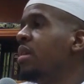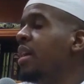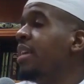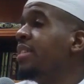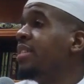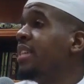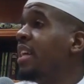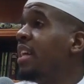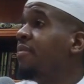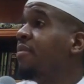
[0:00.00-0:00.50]

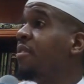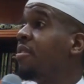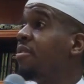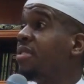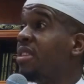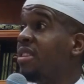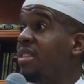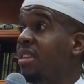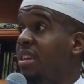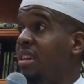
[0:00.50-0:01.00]
is that if
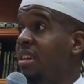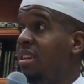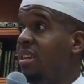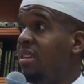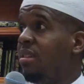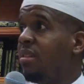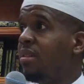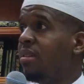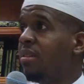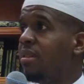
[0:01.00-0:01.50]
there's a
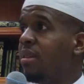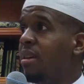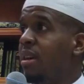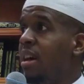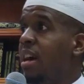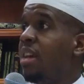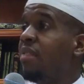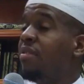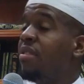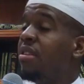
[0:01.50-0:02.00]
need
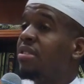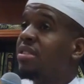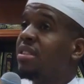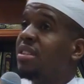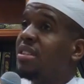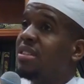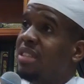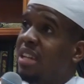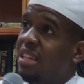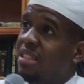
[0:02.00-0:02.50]
and if there's a
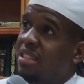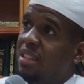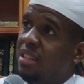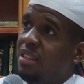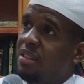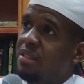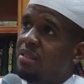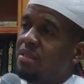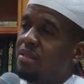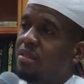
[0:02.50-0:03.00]

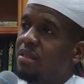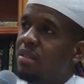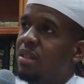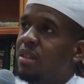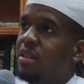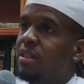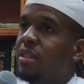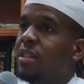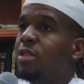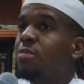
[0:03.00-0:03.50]
necessity,
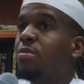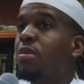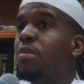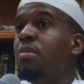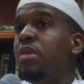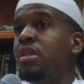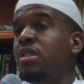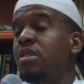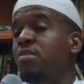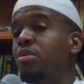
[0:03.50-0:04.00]
then it's
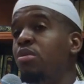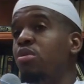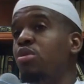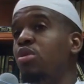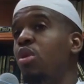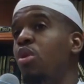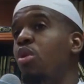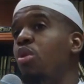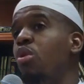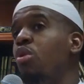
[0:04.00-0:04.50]
permissible
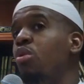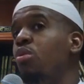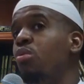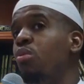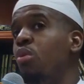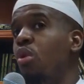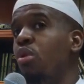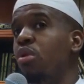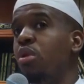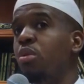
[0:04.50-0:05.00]
to hold
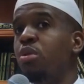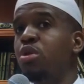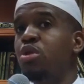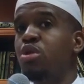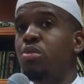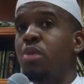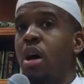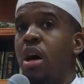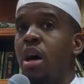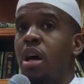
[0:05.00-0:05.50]
more than one
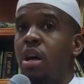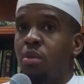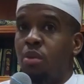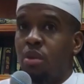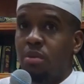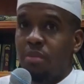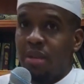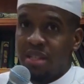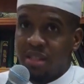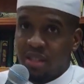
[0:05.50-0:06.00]
Jumu'ah in
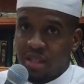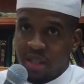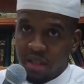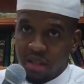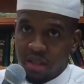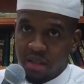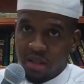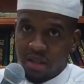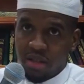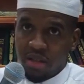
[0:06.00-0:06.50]
one masjid.
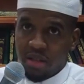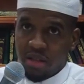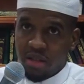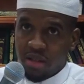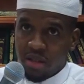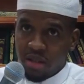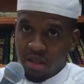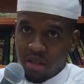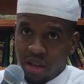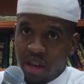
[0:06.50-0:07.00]

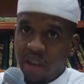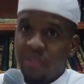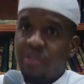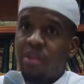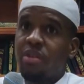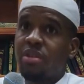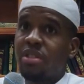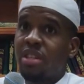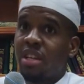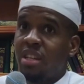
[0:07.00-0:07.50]
If
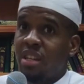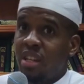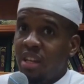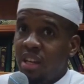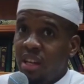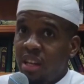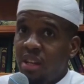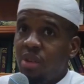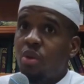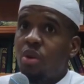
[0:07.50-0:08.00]
there is a
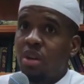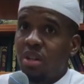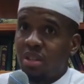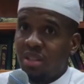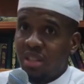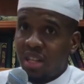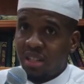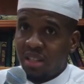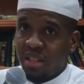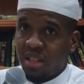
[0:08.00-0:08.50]
need or a
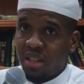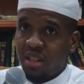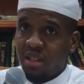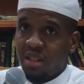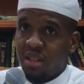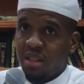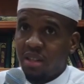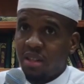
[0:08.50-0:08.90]
necessity,